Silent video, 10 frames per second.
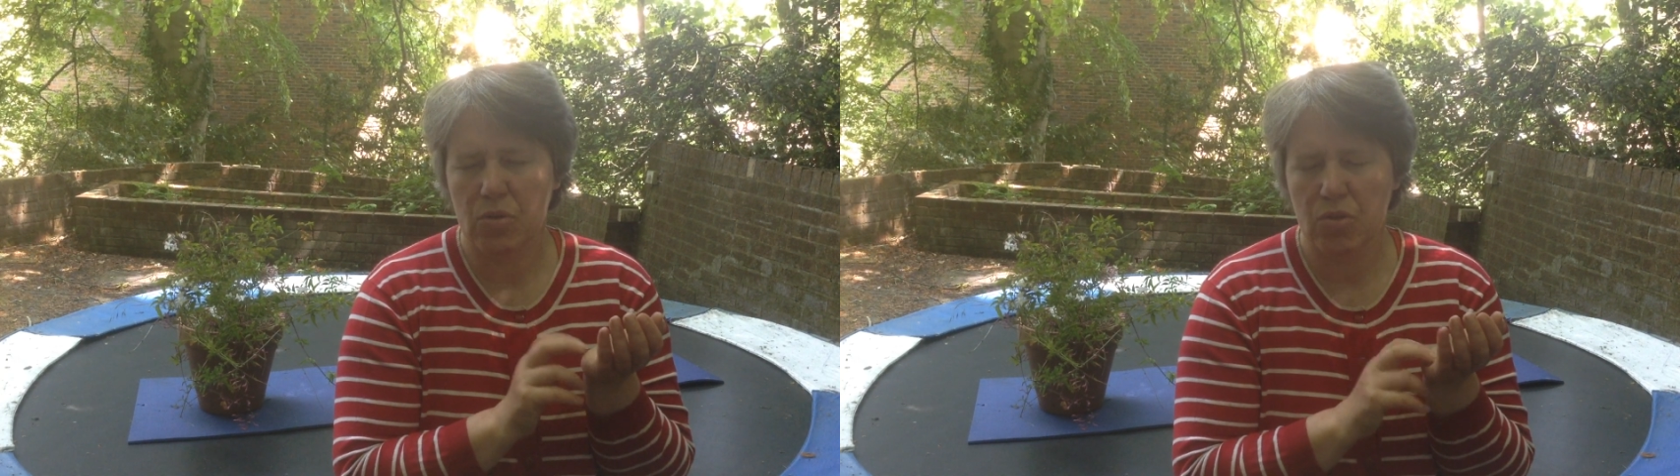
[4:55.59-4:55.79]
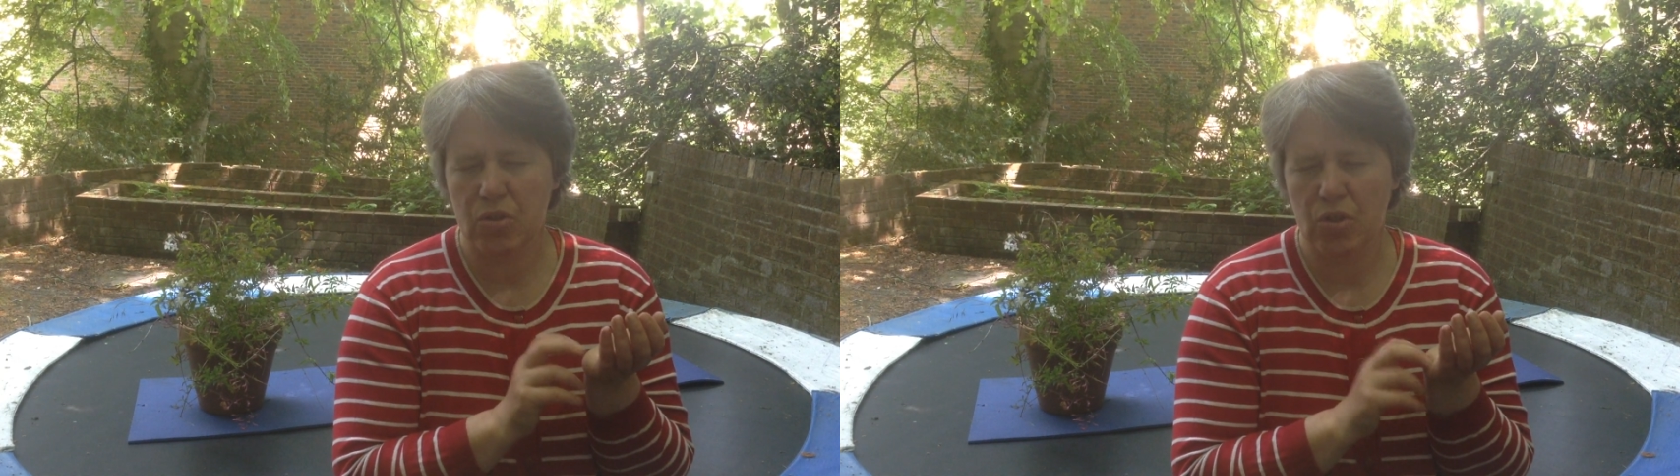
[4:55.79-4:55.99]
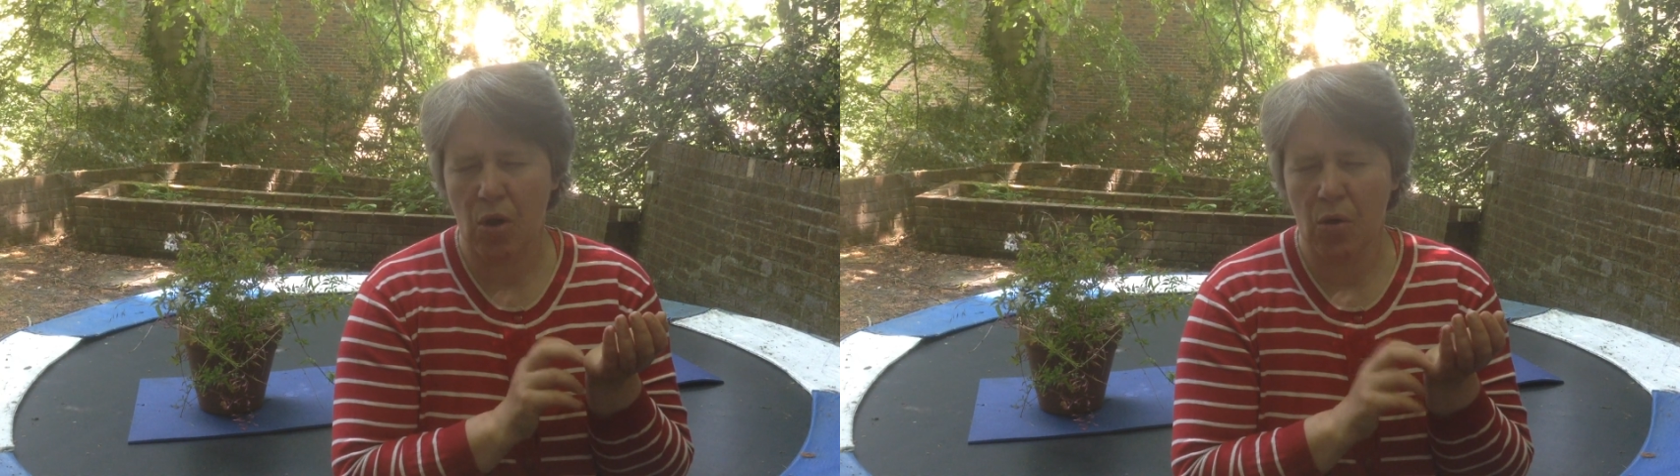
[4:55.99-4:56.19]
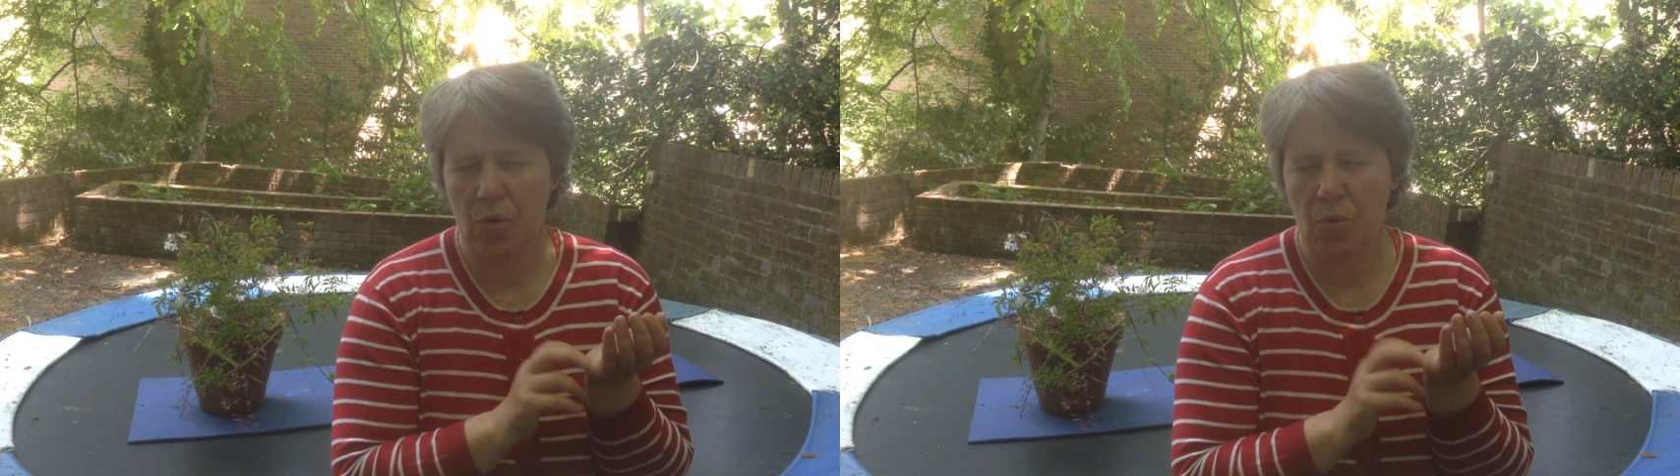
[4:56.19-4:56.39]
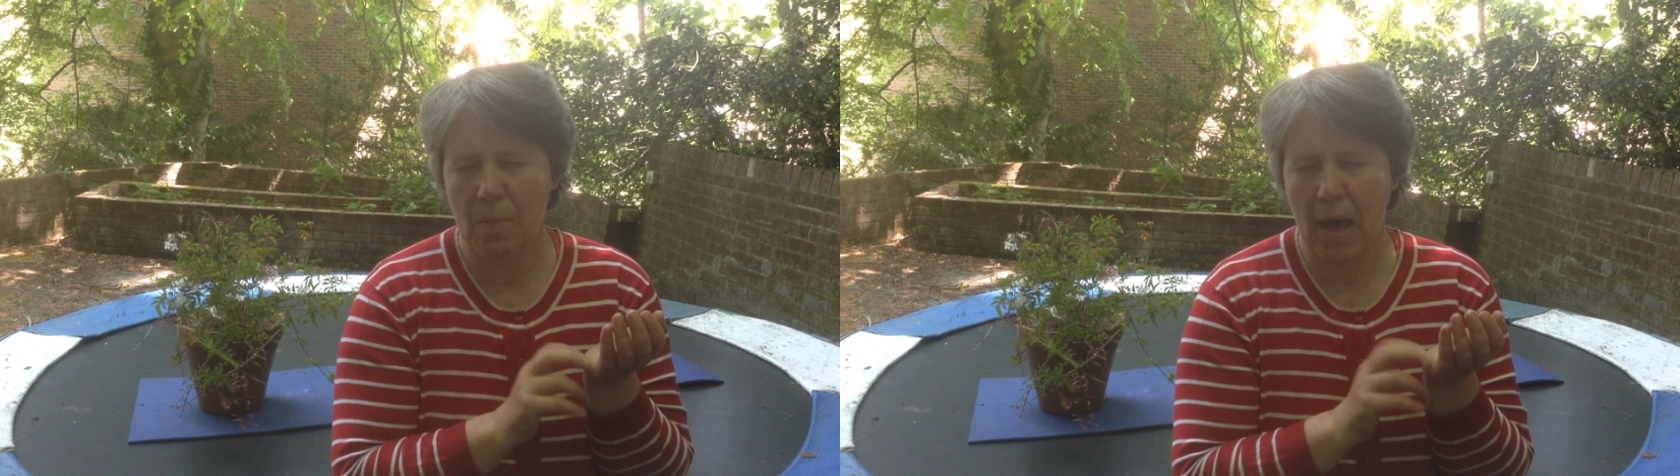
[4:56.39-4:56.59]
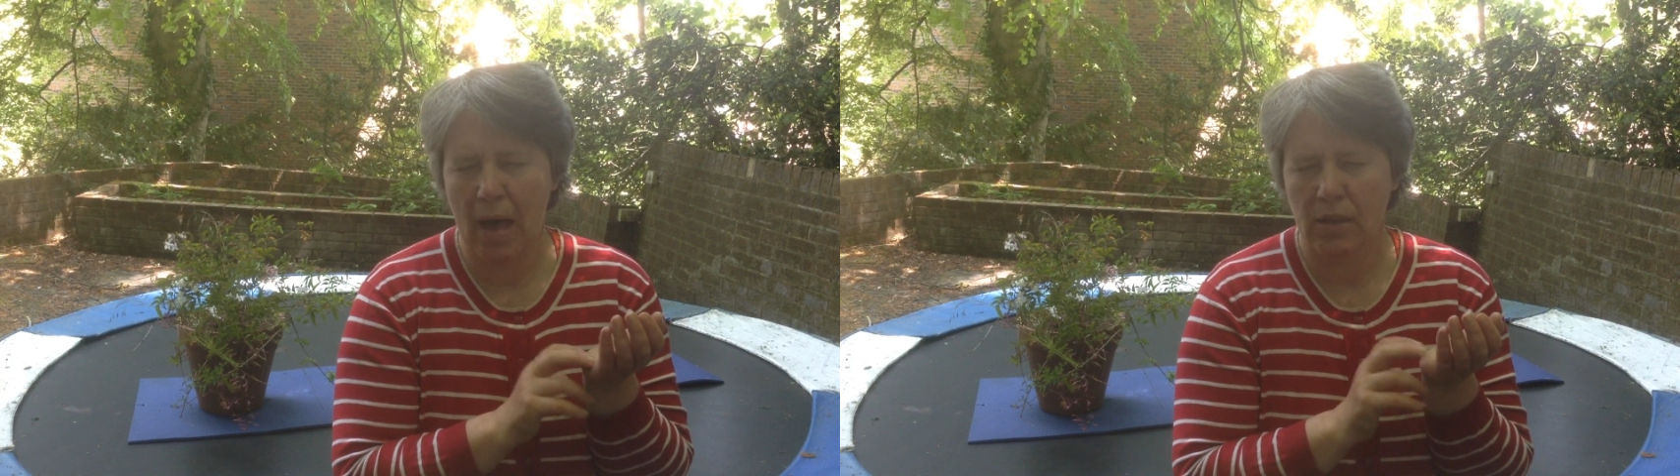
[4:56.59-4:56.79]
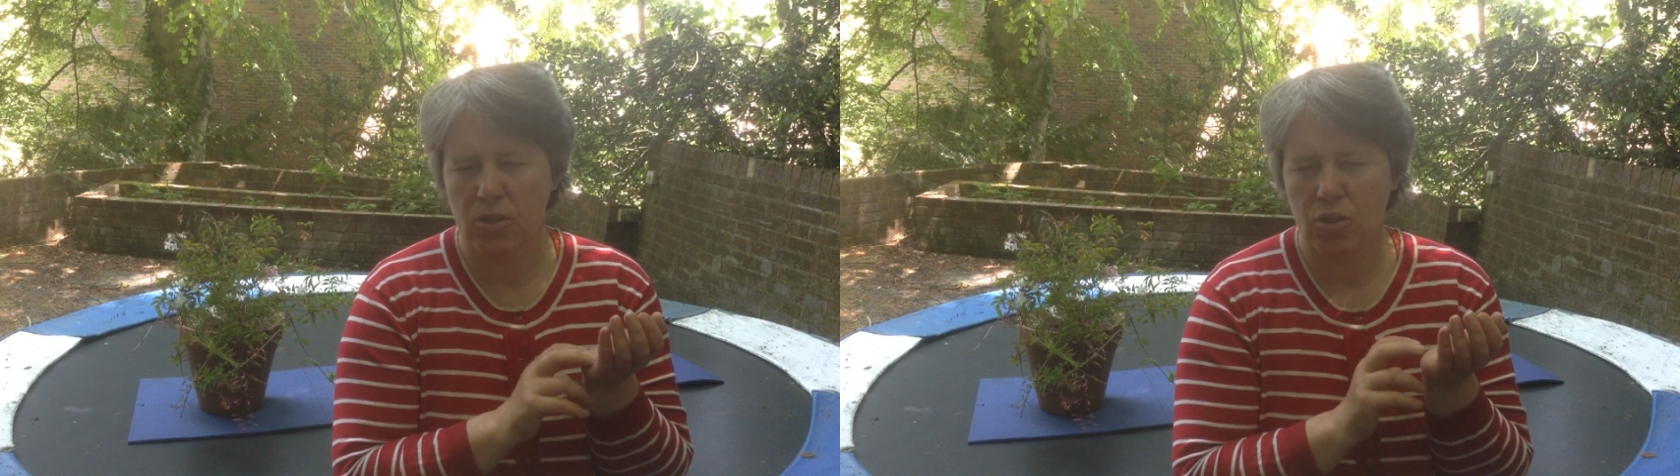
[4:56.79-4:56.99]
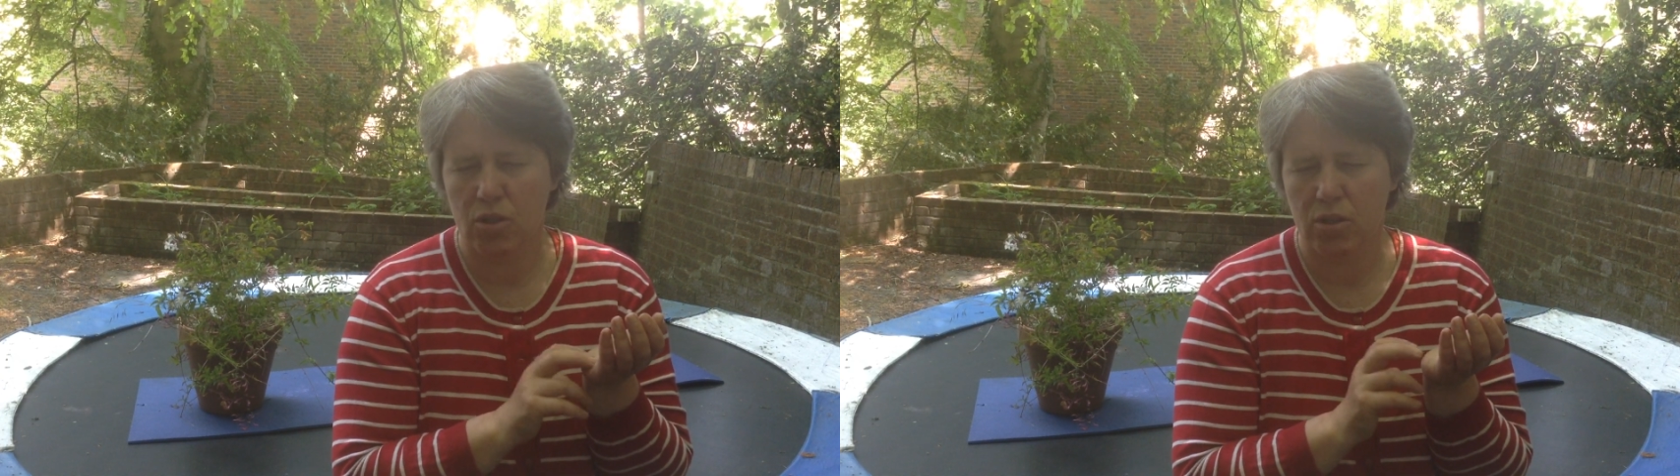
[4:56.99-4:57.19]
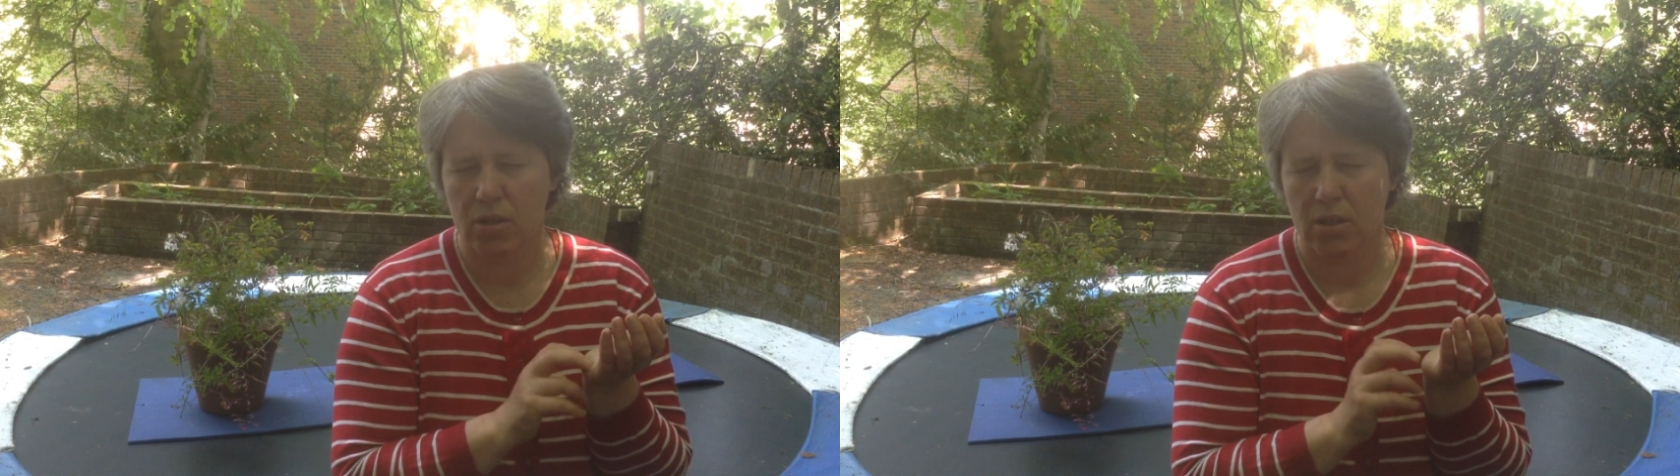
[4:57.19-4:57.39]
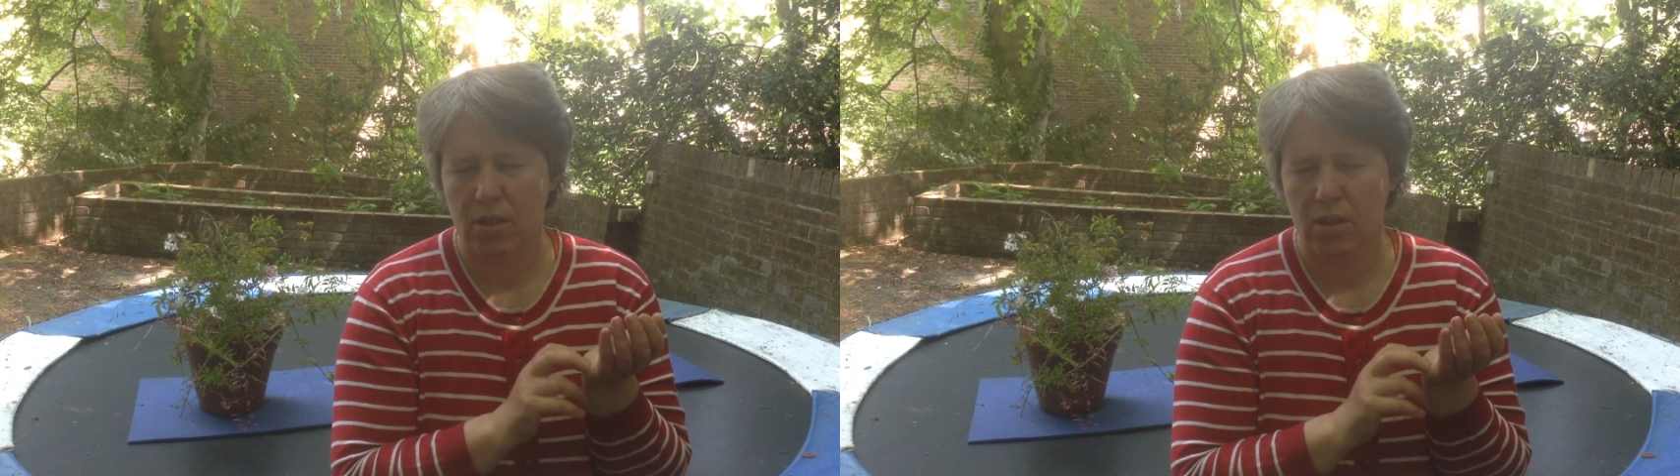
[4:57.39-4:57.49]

so much,